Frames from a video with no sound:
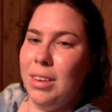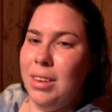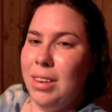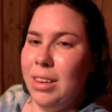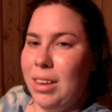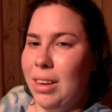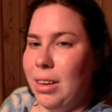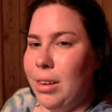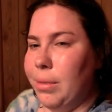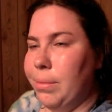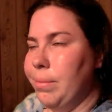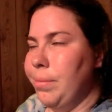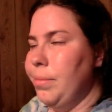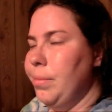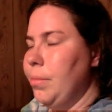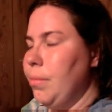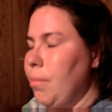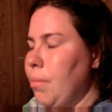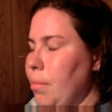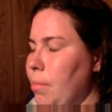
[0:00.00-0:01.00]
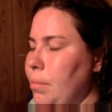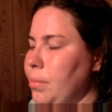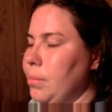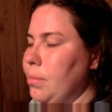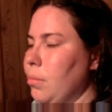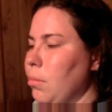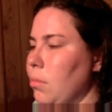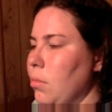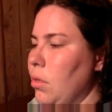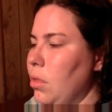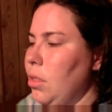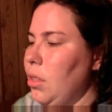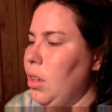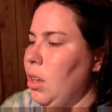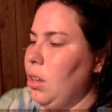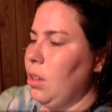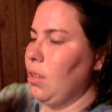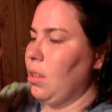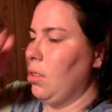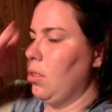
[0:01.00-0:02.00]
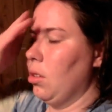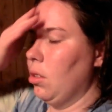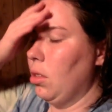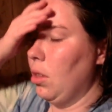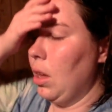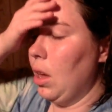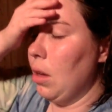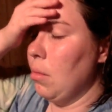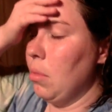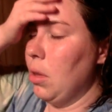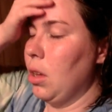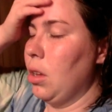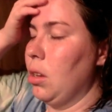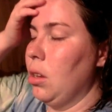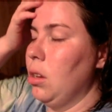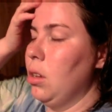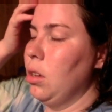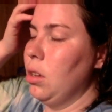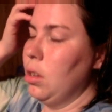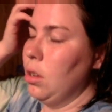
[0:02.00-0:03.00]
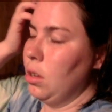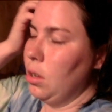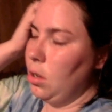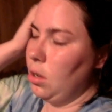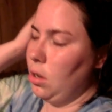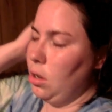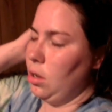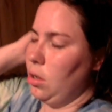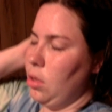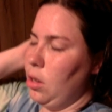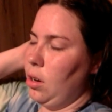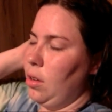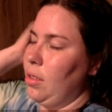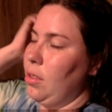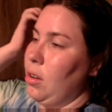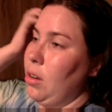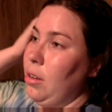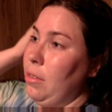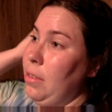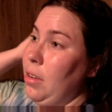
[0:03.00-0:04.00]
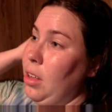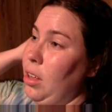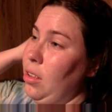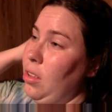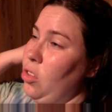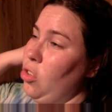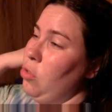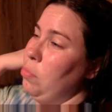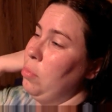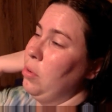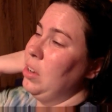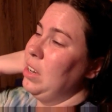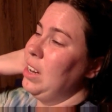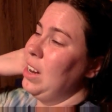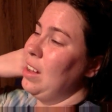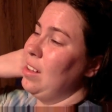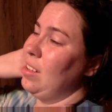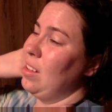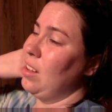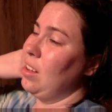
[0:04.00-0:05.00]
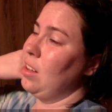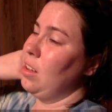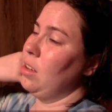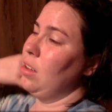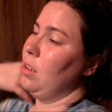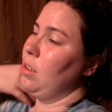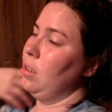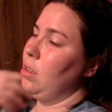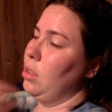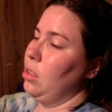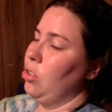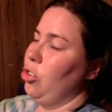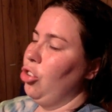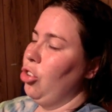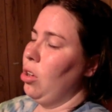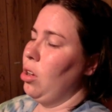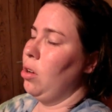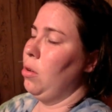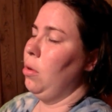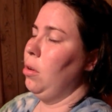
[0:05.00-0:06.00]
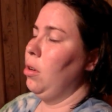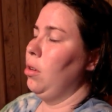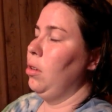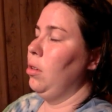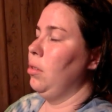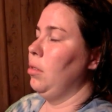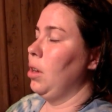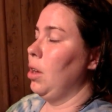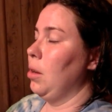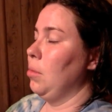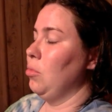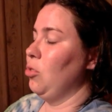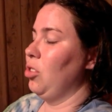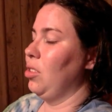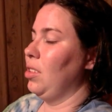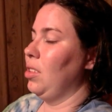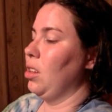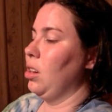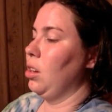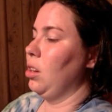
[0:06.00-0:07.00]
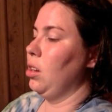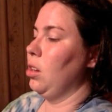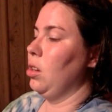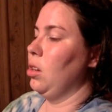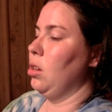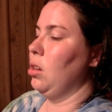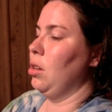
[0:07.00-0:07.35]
Think because I took the Ambien, and then I started feeling super dizzy in the shower, and now I'm just like,